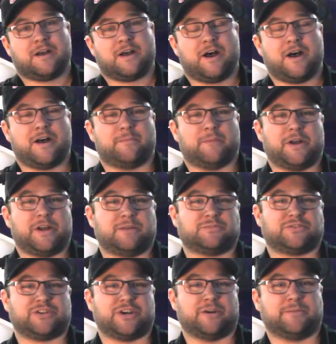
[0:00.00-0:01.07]
Hi, my
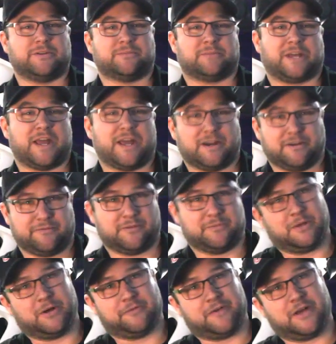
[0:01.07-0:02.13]
name's Jeremy, the mechanic
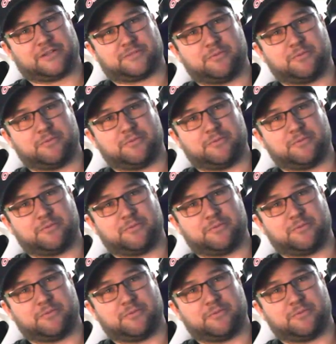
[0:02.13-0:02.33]
from Halifax